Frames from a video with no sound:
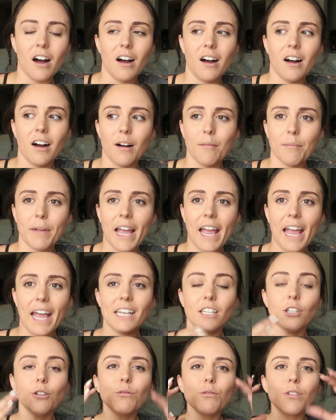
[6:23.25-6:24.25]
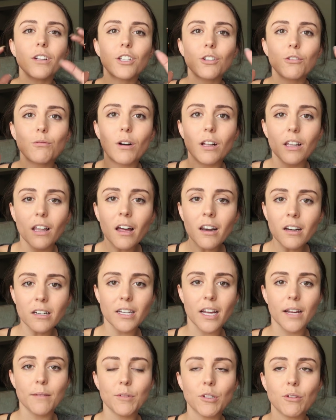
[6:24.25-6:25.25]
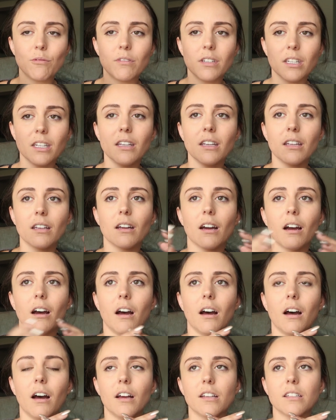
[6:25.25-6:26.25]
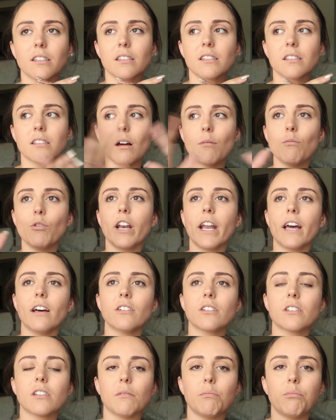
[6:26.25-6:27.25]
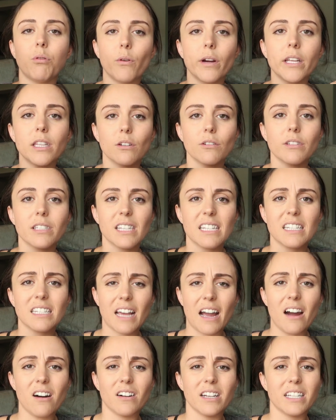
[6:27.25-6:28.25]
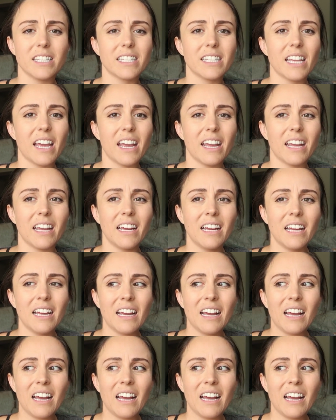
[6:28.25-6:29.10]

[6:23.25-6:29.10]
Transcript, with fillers: And you a lot of times you need someone else to point those things out and say,